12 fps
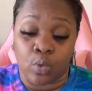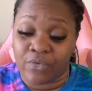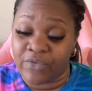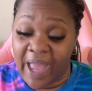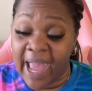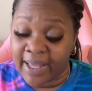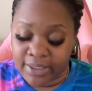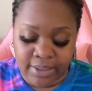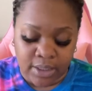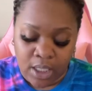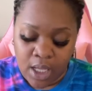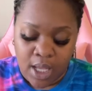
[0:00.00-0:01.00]

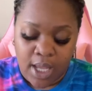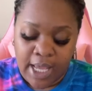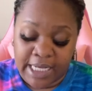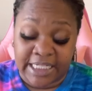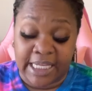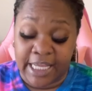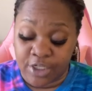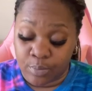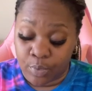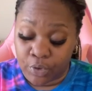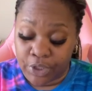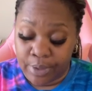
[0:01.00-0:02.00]
facts and
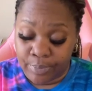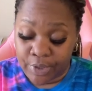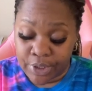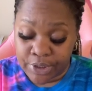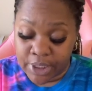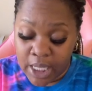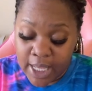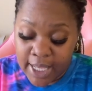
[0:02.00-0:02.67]
tangible numbers.